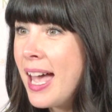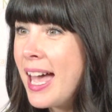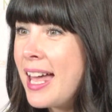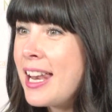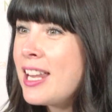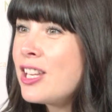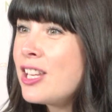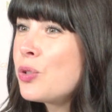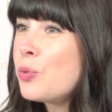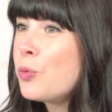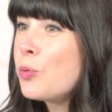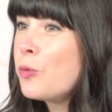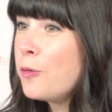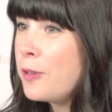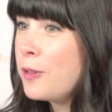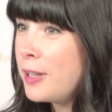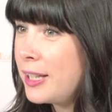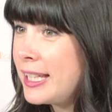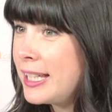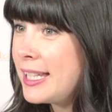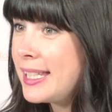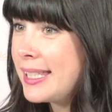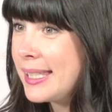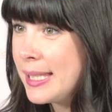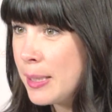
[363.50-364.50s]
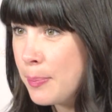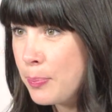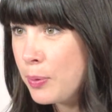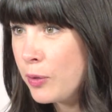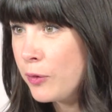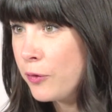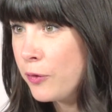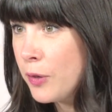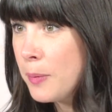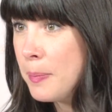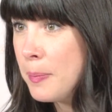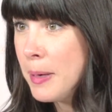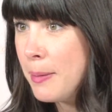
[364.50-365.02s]
And it's really simple
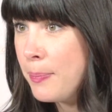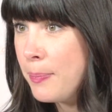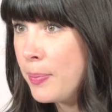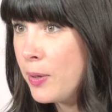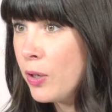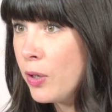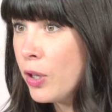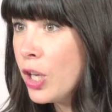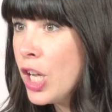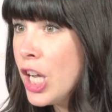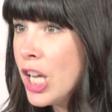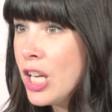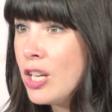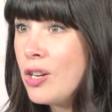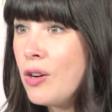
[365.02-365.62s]
for people.